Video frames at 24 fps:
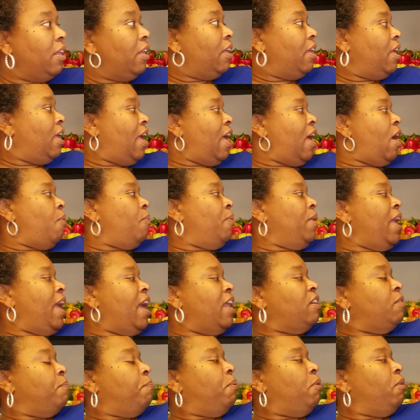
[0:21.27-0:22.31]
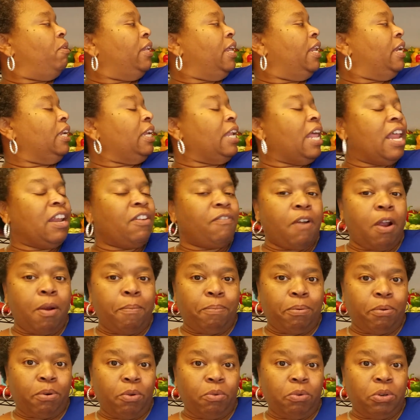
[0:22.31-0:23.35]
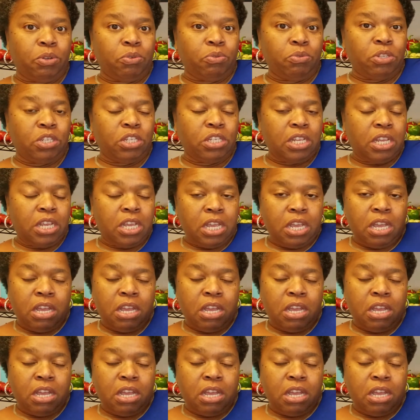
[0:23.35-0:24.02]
how we had to pull in a lot of our produce